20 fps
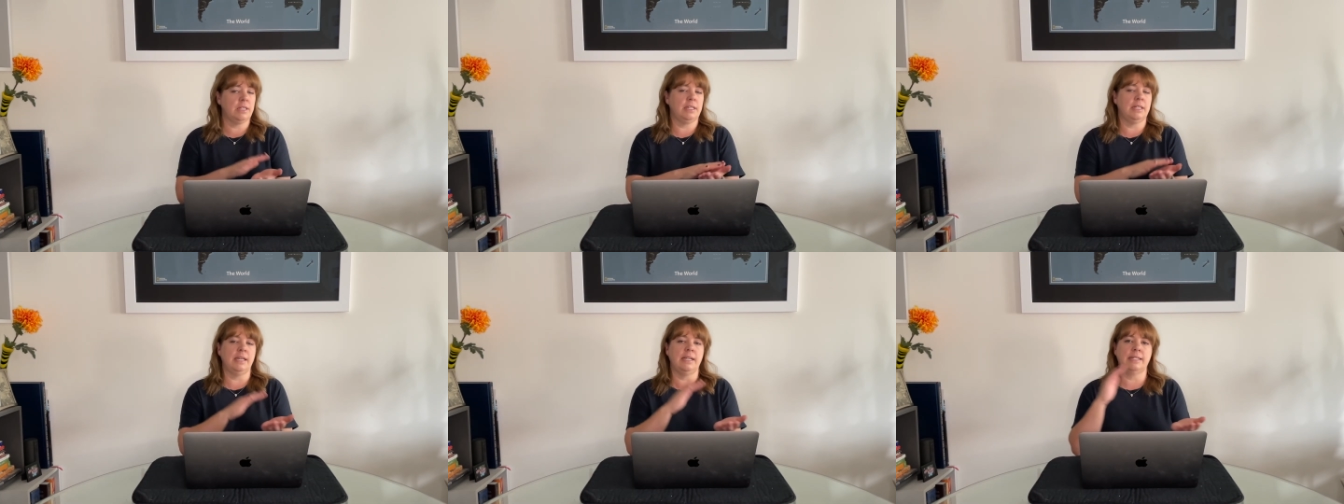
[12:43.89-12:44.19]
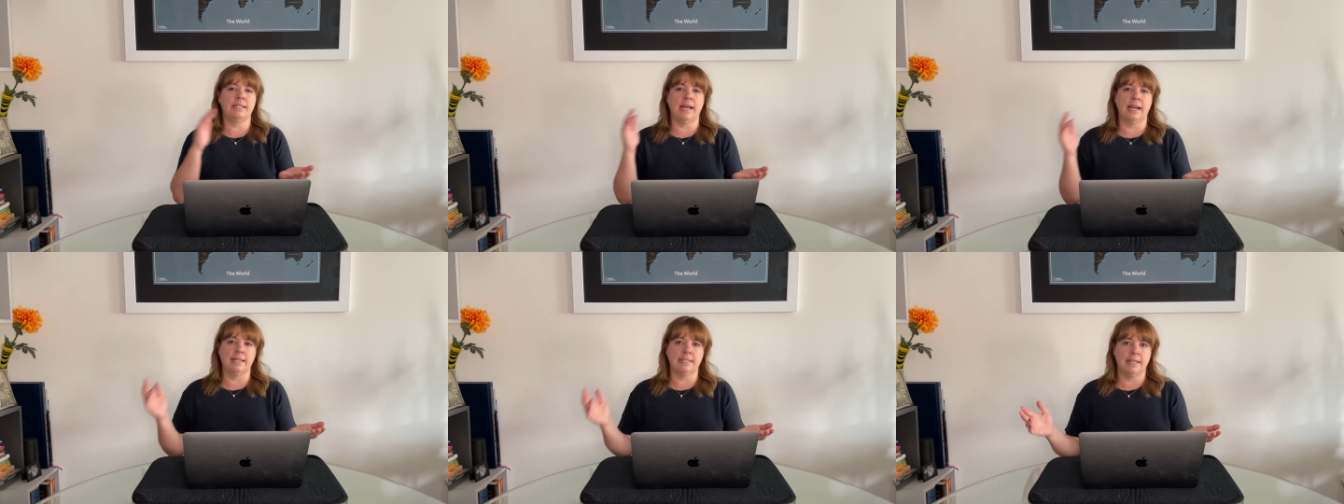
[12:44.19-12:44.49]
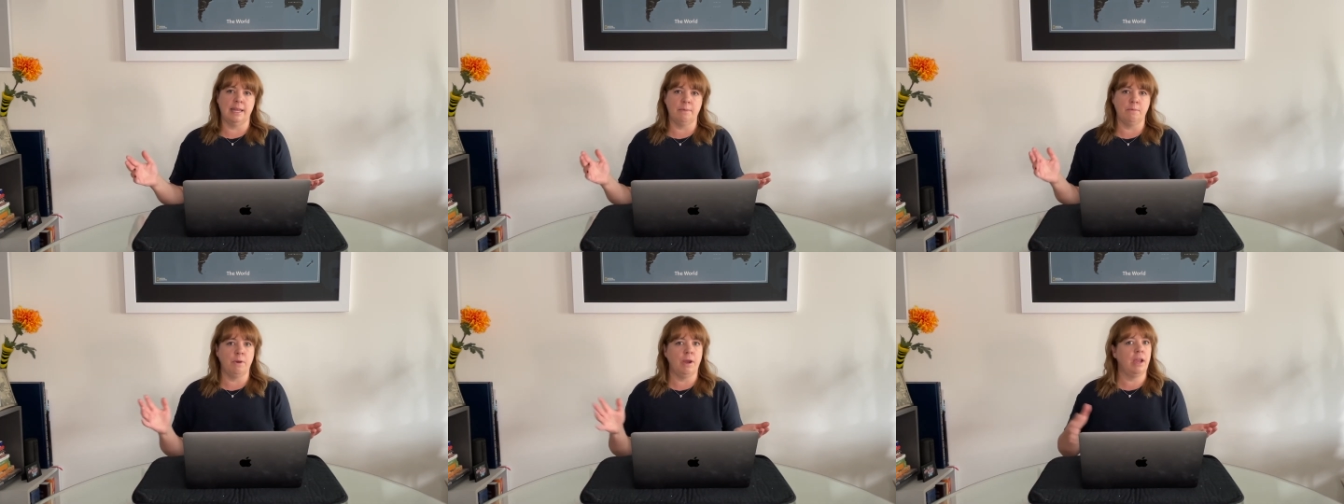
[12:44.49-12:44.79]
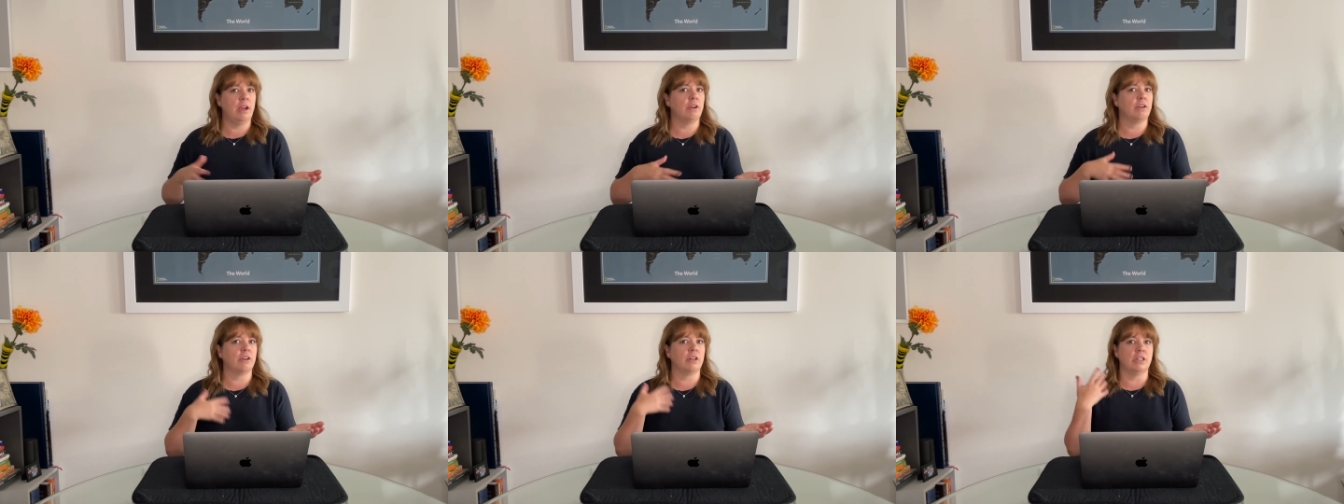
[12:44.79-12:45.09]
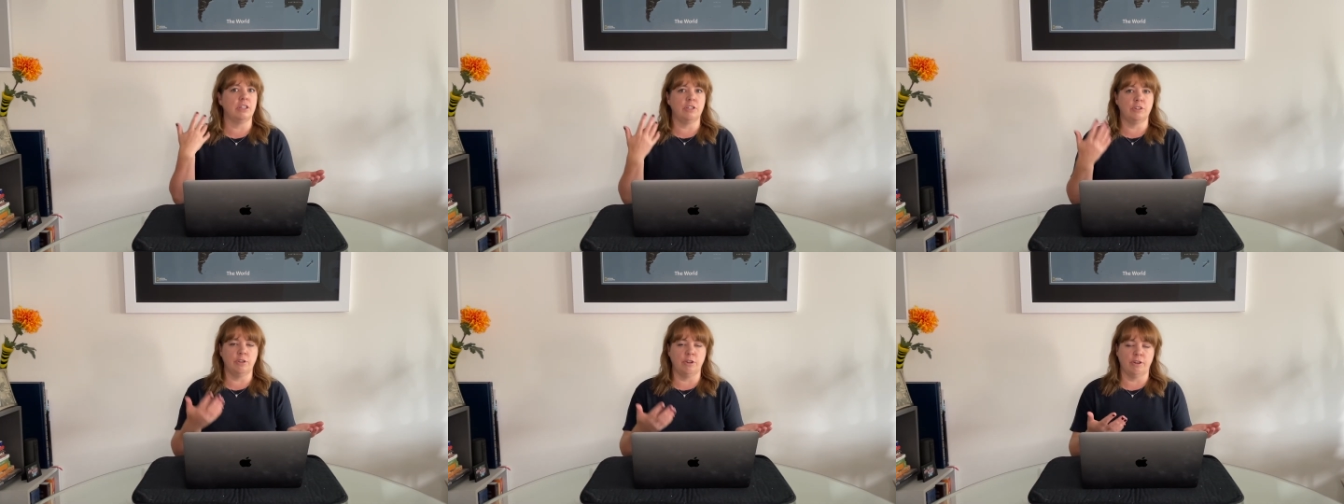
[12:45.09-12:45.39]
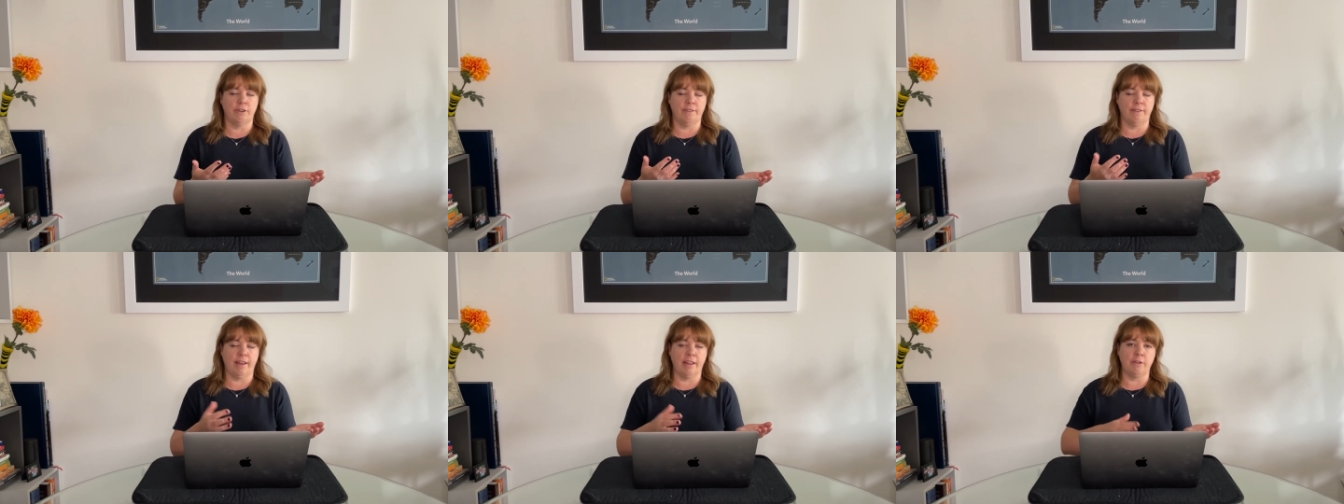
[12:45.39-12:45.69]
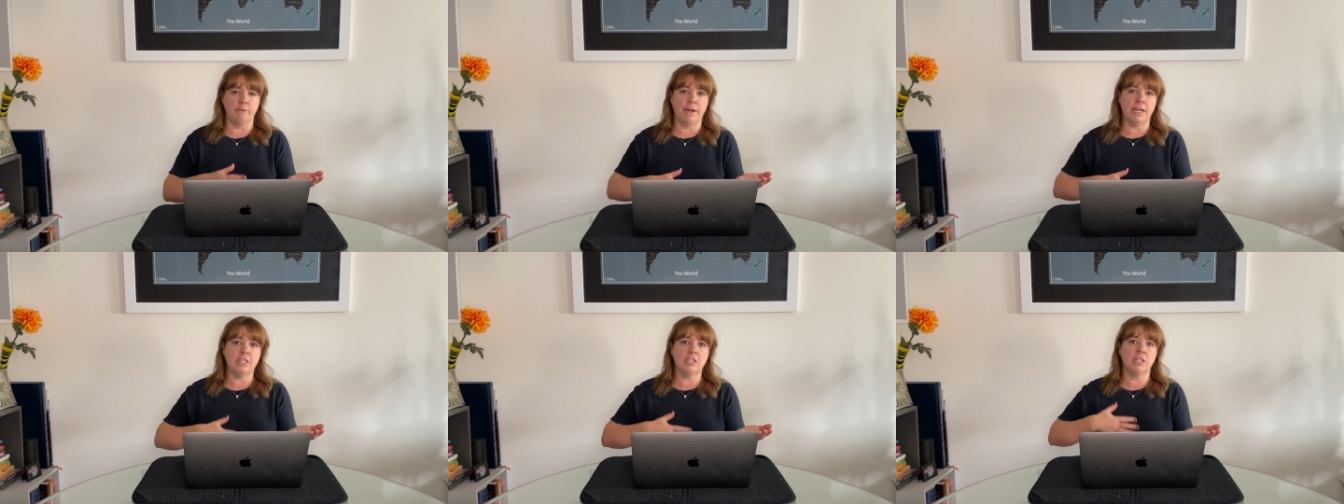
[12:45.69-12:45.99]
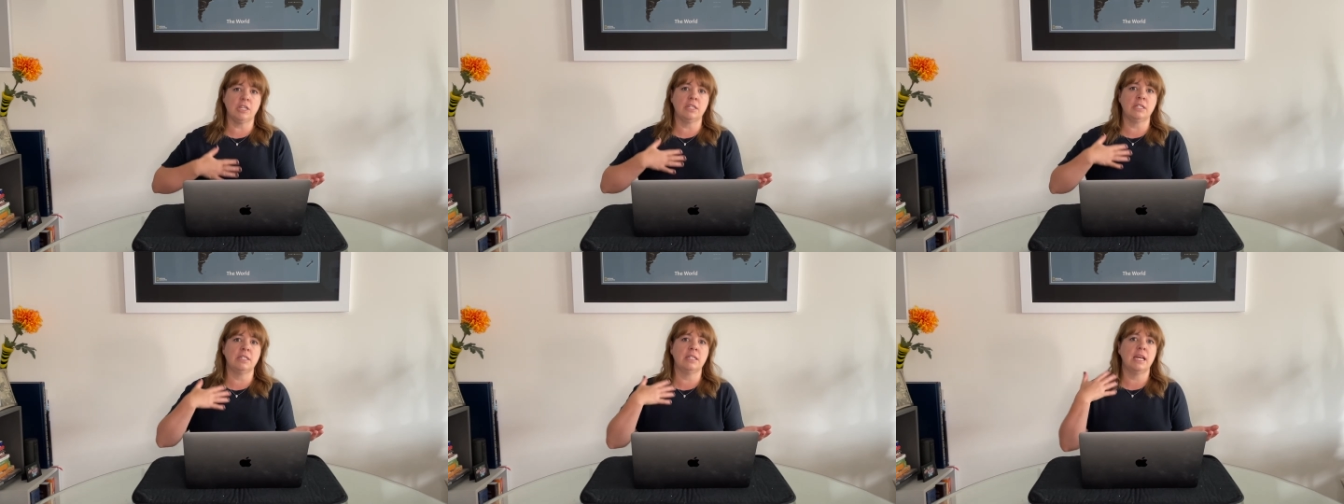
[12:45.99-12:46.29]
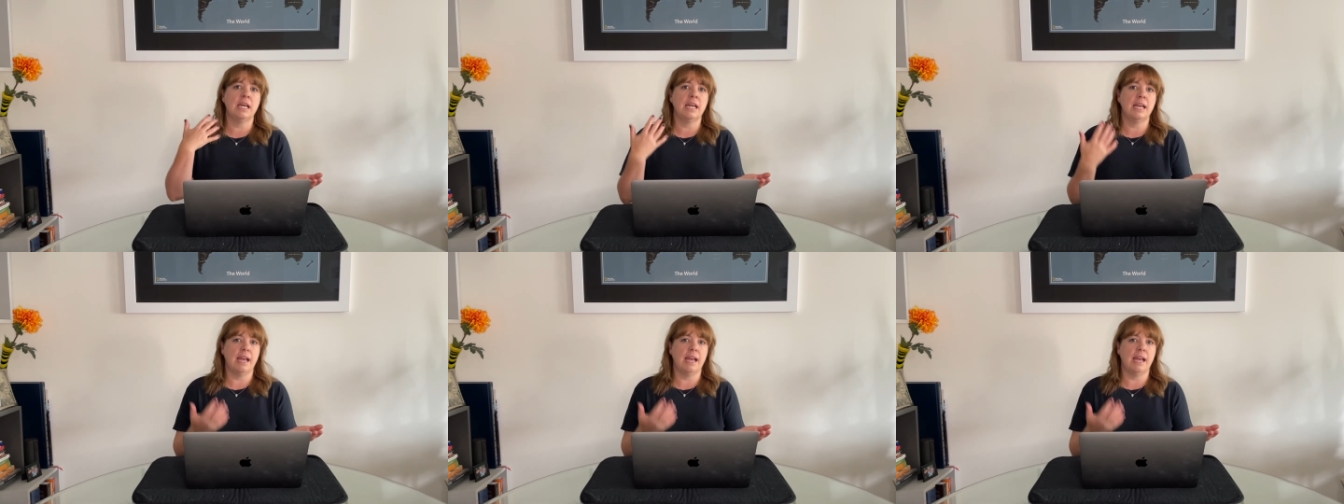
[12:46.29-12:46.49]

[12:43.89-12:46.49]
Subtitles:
the exact same way. You're going to do your evaluations.